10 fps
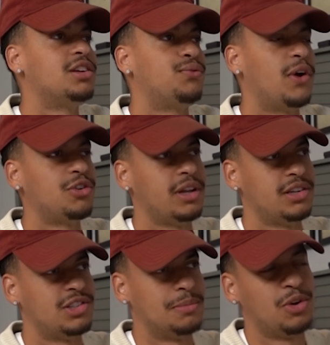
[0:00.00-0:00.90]
It's a fresh
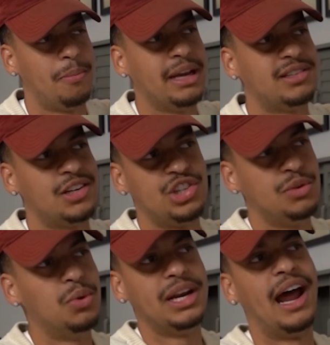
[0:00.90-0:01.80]
relationship, so it makes sense she
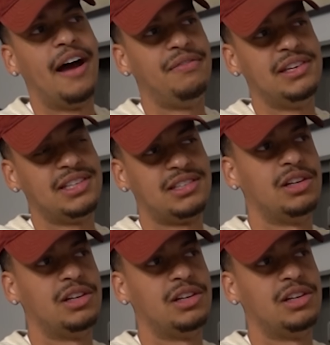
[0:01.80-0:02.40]
wouldn't have these things